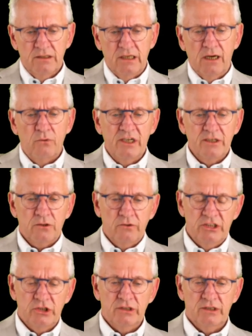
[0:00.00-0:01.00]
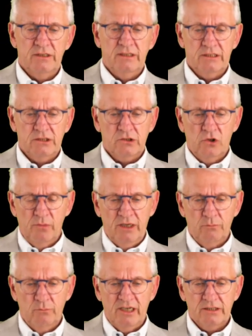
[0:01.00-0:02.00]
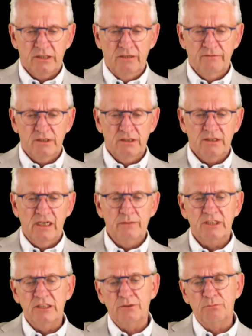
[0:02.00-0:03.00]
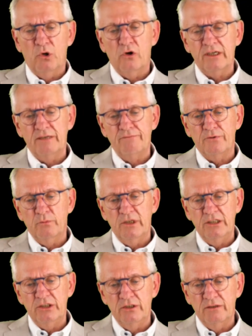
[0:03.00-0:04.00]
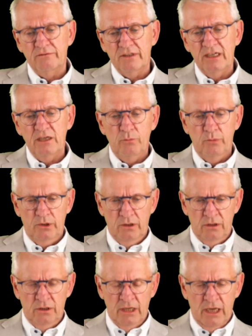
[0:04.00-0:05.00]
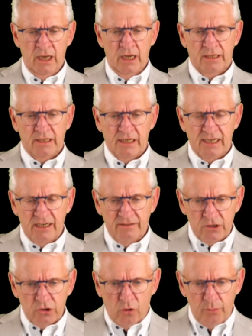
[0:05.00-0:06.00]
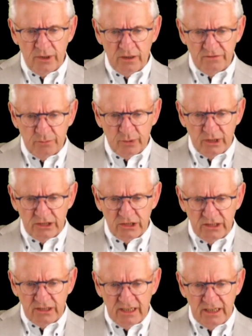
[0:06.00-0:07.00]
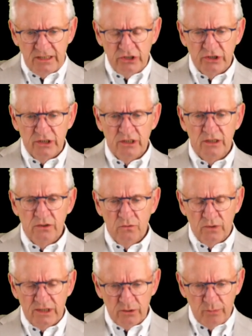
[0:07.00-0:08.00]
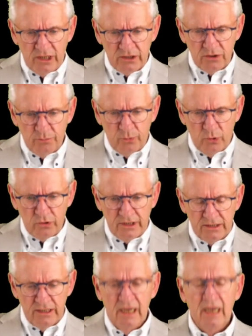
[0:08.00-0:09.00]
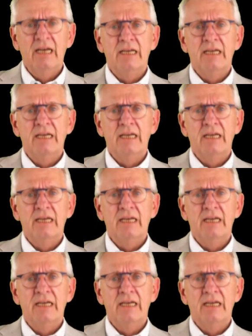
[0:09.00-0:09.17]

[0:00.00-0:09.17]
One question is coming back several times. Is more information available? Can I have a copy of the presentation? What about the pocket?